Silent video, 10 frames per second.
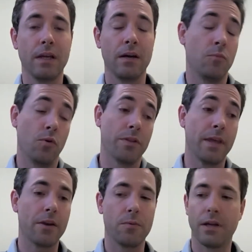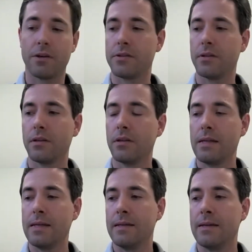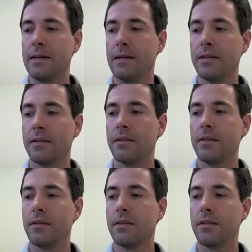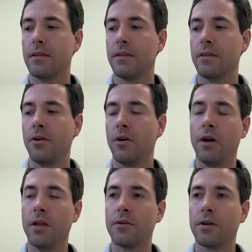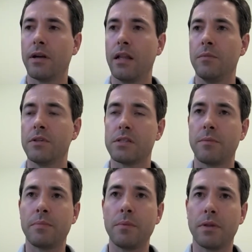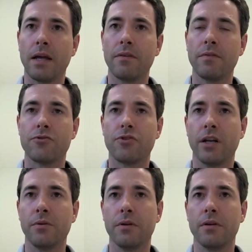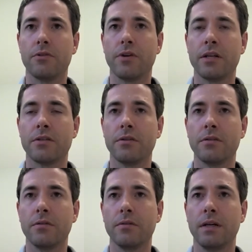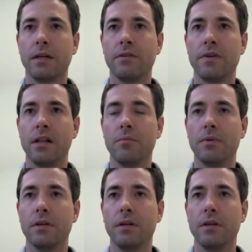more than adequate, actually. There are other elements. I mean, people have been tried to develop